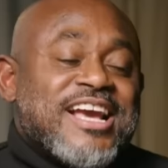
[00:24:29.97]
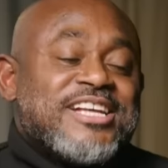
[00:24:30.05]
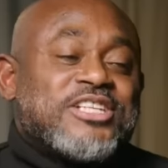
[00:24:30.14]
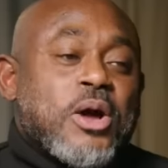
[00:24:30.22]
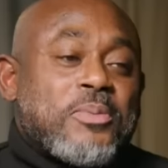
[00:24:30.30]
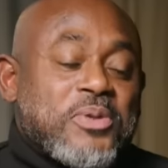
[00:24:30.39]

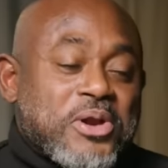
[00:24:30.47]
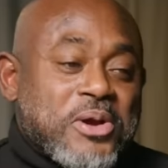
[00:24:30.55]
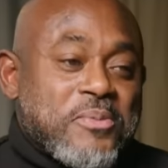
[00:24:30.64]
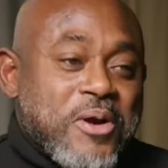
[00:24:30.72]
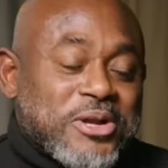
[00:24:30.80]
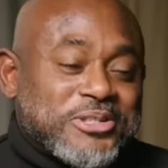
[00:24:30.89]
He showed up to the
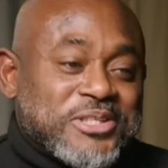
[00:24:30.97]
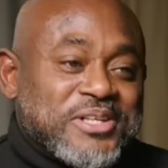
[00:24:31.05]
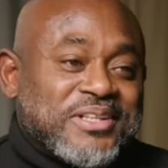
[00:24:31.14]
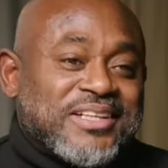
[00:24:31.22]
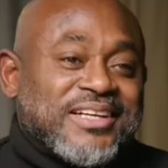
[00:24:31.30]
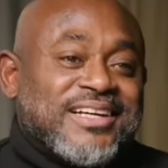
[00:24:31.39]

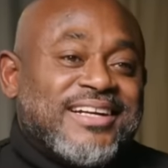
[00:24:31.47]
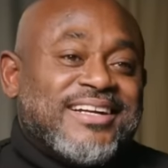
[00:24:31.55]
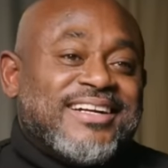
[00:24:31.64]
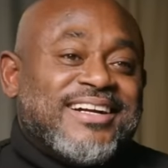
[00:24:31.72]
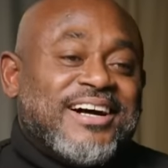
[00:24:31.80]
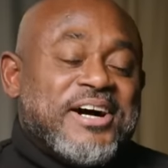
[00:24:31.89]
commercial,
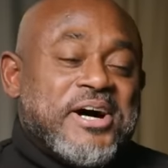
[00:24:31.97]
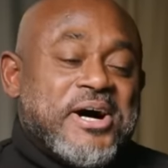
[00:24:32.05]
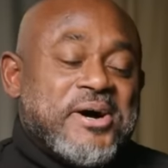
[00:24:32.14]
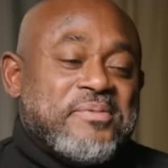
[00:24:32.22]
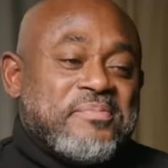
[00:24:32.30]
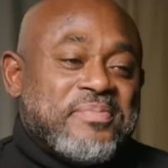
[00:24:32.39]

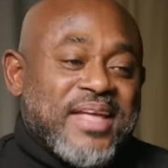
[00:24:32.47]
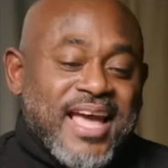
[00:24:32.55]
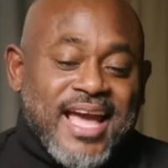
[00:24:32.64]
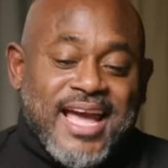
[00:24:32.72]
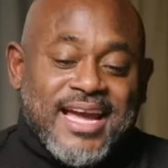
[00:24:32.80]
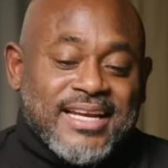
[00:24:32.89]
um,
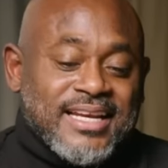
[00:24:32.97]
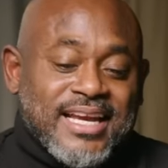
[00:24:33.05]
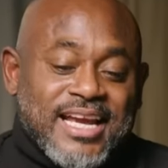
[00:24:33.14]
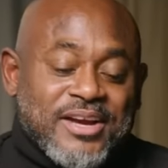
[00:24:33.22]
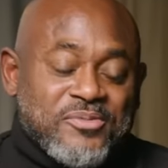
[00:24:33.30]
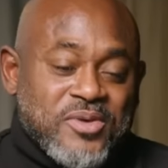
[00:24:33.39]
and
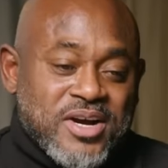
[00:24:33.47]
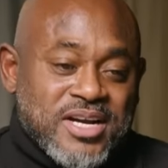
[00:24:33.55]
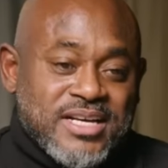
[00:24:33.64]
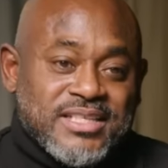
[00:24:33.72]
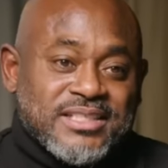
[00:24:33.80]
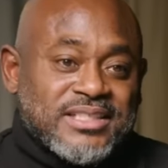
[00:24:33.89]
it
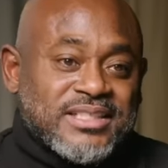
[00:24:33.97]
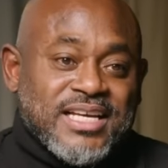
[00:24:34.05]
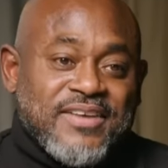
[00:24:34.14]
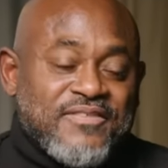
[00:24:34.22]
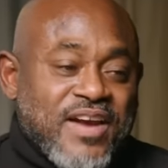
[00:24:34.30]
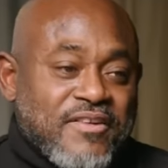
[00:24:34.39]
was
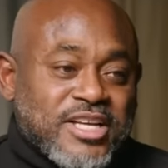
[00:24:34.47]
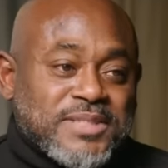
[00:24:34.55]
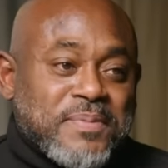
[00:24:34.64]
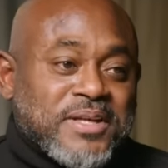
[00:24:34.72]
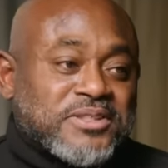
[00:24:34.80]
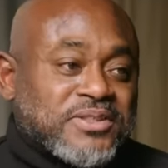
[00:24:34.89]
a very
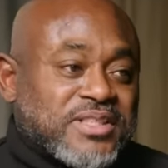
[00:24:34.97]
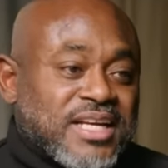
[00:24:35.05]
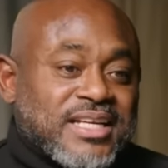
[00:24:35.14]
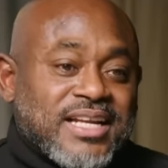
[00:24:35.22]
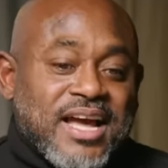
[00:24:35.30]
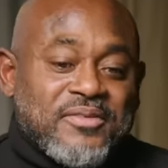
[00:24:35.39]
special
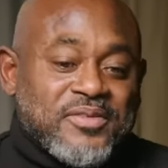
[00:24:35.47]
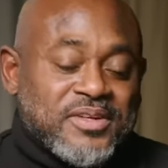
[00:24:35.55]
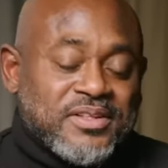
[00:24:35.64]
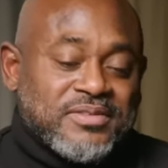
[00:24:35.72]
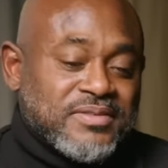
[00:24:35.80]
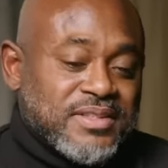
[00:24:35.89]
thing that
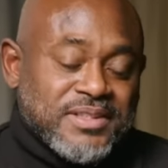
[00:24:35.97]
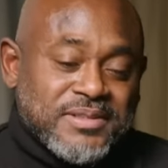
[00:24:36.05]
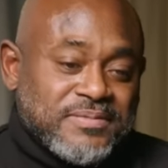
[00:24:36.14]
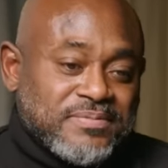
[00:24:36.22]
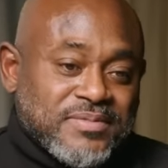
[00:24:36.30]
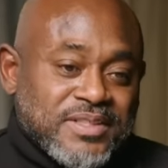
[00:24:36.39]
will,
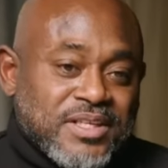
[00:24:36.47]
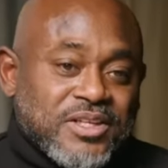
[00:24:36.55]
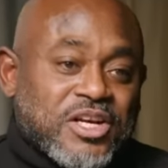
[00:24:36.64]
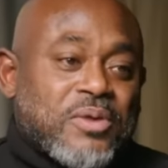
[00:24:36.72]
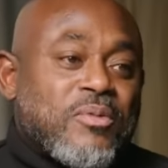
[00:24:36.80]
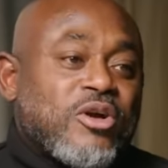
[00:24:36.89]
you
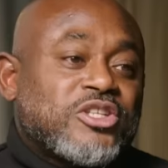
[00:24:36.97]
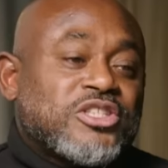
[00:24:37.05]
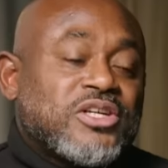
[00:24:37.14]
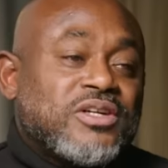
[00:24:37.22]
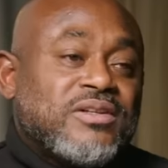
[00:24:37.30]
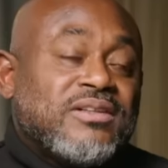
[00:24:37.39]
know, the
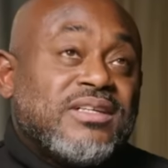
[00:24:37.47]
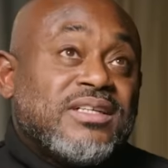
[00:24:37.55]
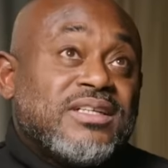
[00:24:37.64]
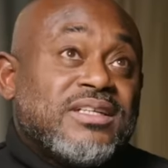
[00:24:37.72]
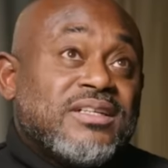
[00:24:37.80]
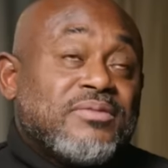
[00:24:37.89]
commercial
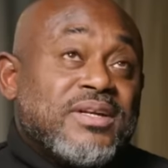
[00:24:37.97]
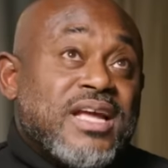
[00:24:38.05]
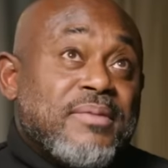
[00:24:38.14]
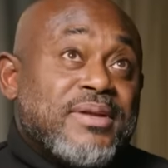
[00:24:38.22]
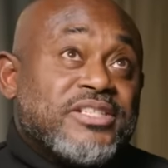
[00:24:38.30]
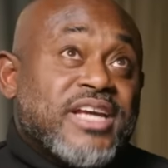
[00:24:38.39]

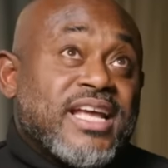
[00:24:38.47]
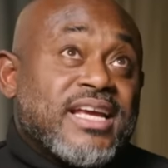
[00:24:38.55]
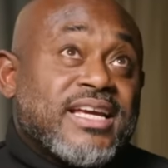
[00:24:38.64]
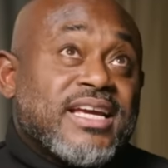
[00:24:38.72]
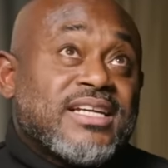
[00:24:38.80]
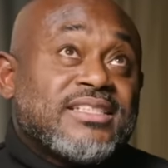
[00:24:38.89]
with him and
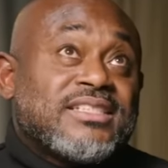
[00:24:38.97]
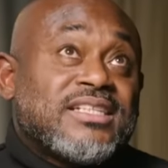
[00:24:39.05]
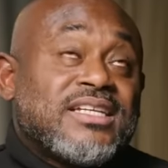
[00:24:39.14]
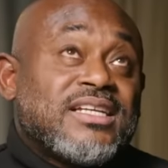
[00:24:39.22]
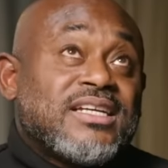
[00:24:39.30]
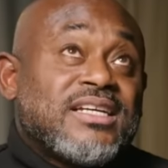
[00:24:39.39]

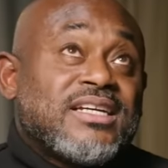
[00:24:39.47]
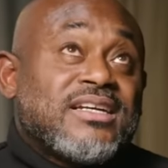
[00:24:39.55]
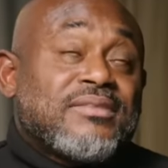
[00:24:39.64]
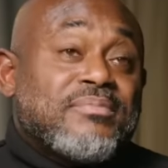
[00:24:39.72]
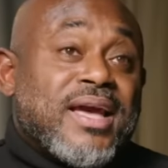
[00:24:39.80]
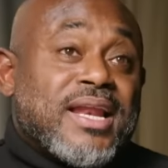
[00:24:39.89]
Jadakiss,
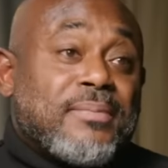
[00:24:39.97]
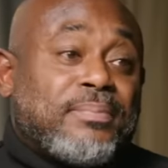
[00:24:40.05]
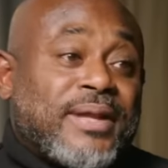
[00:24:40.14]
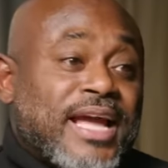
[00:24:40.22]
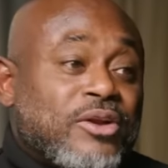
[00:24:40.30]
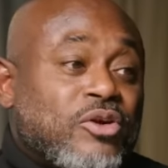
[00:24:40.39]
man,
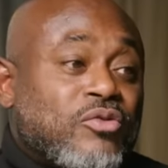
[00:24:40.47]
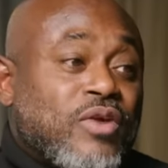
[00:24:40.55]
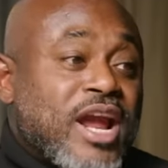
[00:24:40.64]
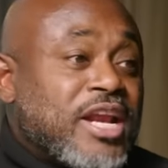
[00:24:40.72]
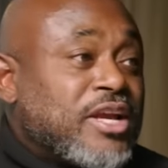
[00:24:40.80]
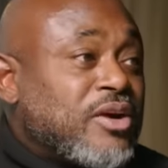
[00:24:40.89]
it played on
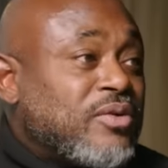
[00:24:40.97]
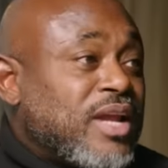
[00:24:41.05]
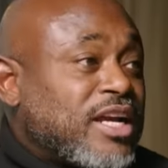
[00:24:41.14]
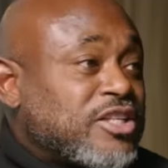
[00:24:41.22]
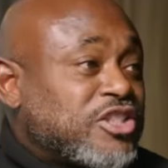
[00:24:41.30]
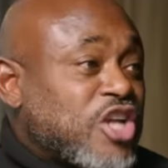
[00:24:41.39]
radio
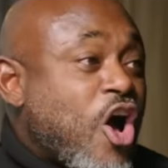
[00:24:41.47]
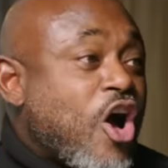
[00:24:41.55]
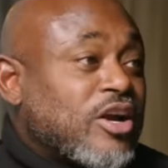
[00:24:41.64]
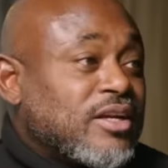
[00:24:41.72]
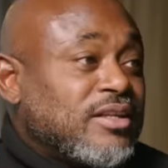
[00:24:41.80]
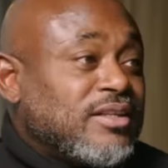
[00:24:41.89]
like a
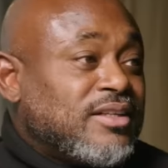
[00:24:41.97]
song.